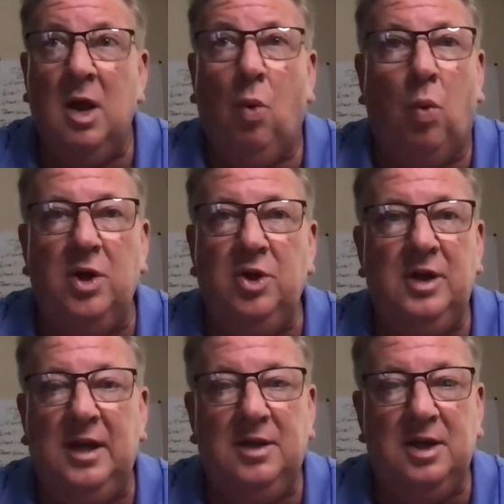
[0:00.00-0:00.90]
what you
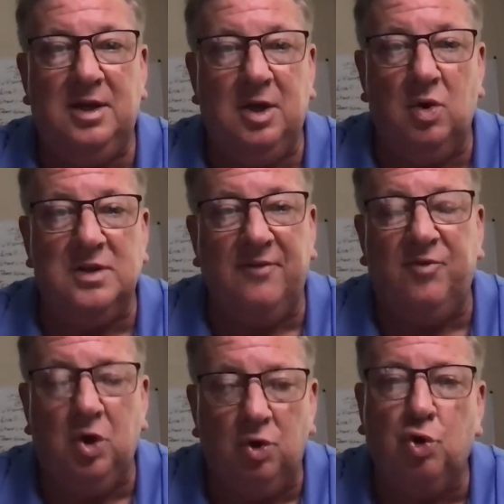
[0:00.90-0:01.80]
need to do is
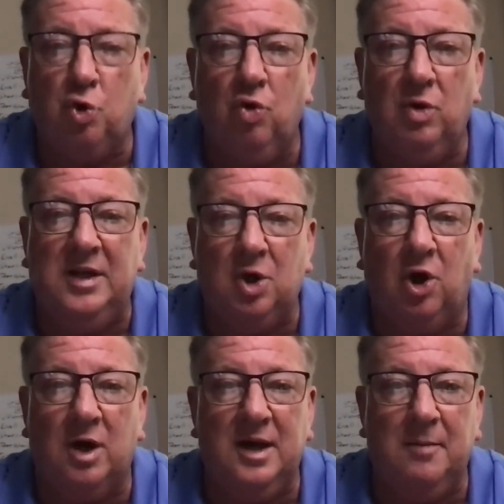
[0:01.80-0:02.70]
if you're truly
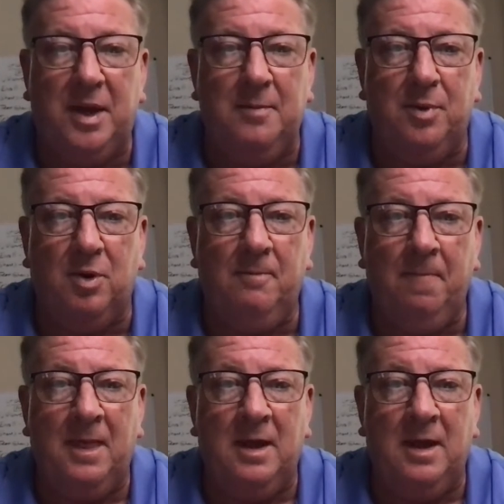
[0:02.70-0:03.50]
talking to people